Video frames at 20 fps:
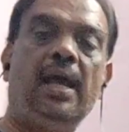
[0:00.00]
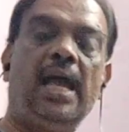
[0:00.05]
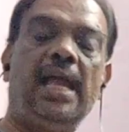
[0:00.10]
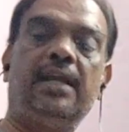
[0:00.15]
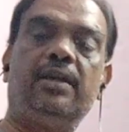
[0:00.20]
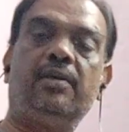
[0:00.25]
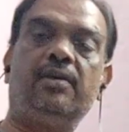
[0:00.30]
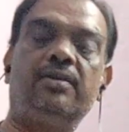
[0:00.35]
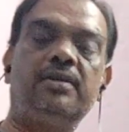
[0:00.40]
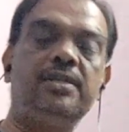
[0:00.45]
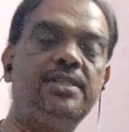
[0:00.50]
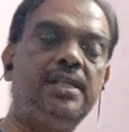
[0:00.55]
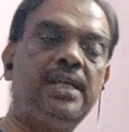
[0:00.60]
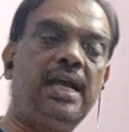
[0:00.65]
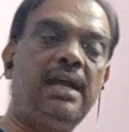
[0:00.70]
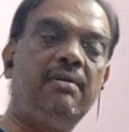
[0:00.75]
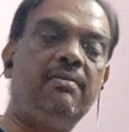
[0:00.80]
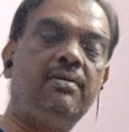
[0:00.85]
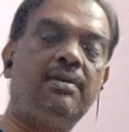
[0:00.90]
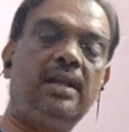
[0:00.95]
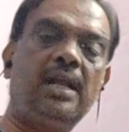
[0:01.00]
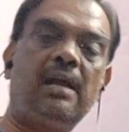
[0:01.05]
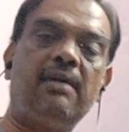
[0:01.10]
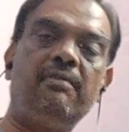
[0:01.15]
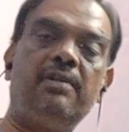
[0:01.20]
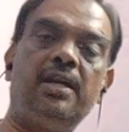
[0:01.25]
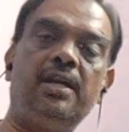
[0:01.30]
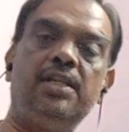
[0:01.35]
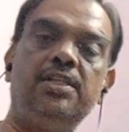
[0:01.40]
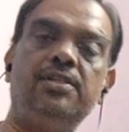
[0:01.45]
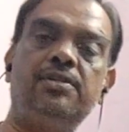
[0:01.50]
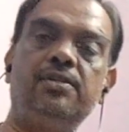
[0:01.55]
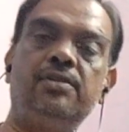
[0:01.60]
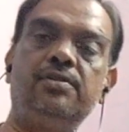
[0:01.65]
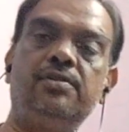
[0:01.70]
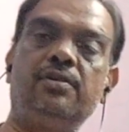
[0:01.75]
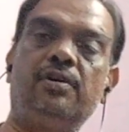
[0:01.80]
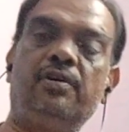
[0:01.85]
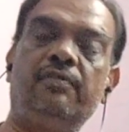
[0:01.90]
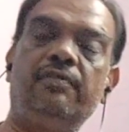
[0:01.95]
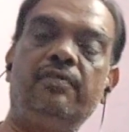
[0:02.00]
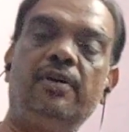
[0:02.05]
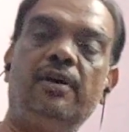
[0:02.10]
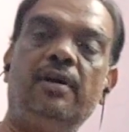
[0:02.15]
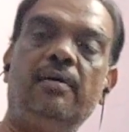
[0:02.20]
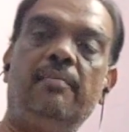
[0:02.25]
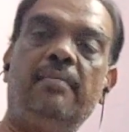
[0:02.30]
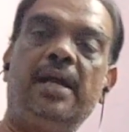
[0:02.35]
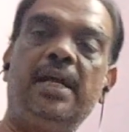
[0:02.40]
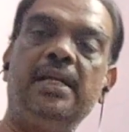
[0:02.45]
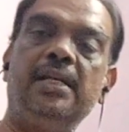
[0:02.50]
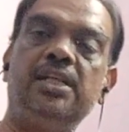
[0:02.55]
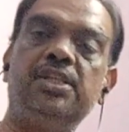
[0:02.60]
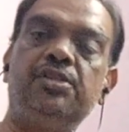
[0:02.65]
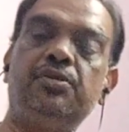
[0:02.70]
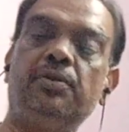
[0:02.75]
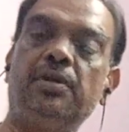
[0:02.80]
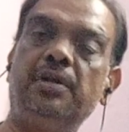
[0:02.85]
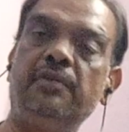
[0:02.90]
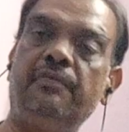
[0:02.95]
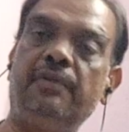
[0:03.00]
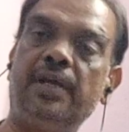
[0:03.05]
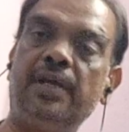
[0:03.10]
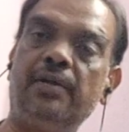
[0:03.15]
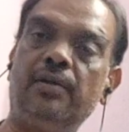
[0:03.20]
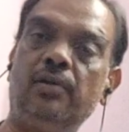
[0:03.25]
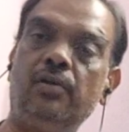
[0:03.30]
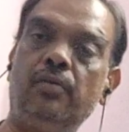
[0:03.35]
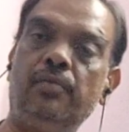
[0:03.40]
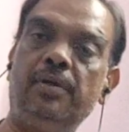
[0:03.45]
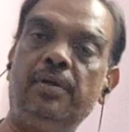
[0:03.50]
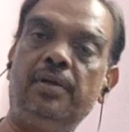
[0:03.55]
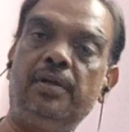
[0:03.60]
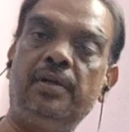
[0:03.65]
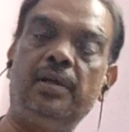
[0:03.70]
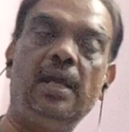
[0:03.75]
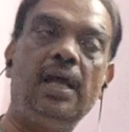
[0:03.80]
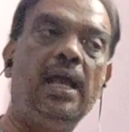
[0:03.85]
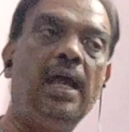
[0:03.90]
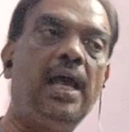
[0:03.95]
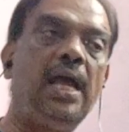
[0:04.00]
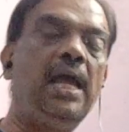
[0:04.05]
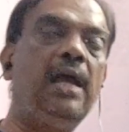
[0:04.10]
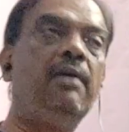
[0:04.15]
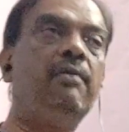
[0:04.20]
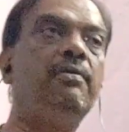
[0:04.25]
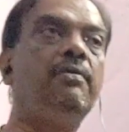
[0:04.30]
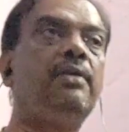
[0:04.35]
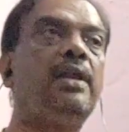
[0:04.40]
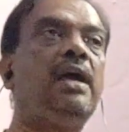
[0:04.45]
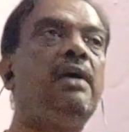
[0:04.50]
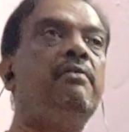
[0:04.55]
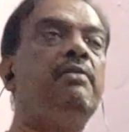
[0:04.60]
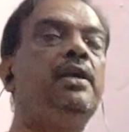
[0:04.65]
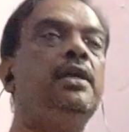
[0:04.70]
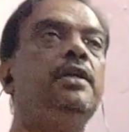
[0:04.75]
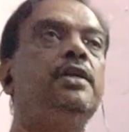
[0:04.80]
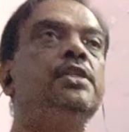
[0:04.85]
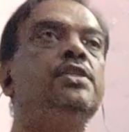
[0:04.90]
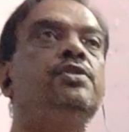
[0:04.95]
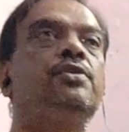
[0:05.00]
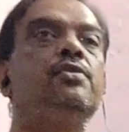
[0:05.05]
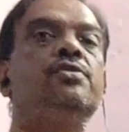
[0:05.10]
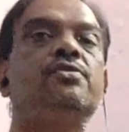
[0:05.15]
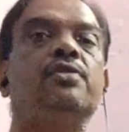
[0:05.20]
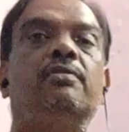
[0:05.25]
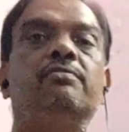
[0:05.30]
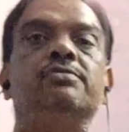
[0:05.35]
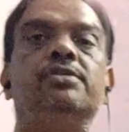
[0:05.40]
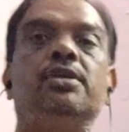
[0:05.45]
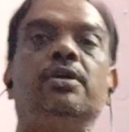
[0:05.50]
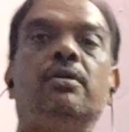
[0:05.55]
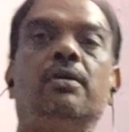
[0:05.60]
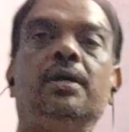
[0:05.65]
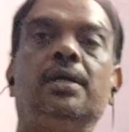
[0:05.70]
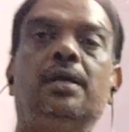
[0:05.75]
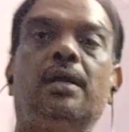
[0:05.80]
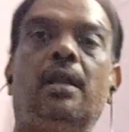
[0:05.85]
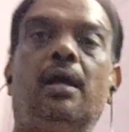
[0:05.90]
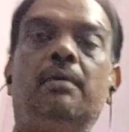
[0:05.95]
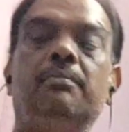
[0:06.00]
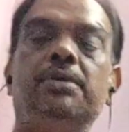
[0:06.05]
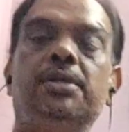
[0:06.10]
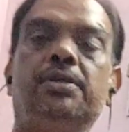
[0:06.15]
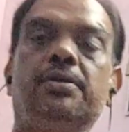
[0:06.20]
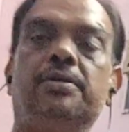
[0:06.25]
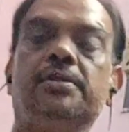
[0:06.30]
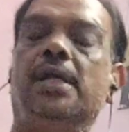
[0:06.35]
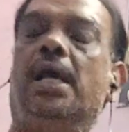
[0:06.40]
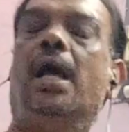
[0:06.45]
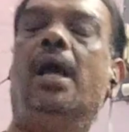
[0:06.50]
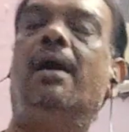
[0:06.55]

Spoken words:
I cannot say I have traveled a distance of minus 25 kilometers. I have traveled a distance of 0 kilometer.